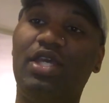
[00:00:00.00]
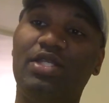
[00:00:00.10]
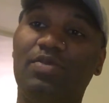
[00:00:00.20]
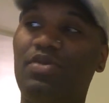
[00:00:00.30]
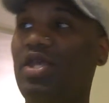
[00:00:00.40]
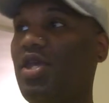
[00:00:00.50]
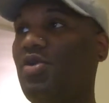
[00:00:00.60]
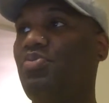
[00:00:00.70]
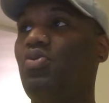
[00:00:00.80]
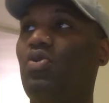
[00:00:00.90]
He ends up in the
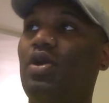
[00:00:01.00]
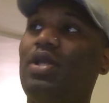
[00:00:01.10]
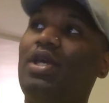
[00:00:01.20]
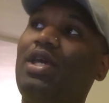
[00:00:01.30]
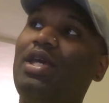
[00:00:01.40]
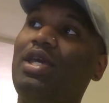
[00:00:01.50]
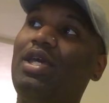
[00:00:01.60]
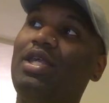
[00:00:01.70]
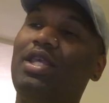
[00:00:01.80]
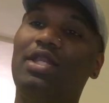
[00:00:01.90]
airport,
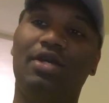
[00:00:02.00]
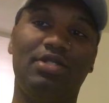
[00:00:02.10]
and it